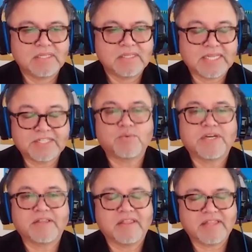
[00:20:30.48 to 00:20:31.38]
that's
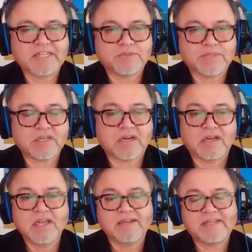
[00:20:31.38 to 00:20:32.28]
one of the things we saw.
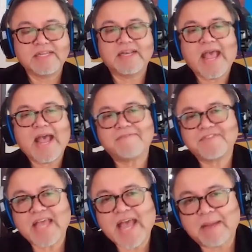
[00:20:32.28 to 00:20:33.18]
Didn't have
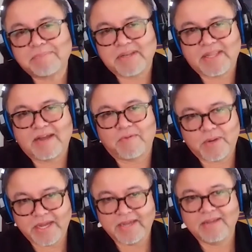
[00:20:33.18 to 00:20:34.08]
to happen that
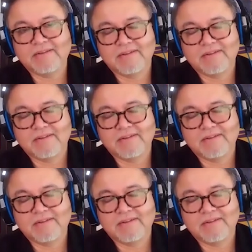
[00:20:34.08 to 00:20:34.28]
way.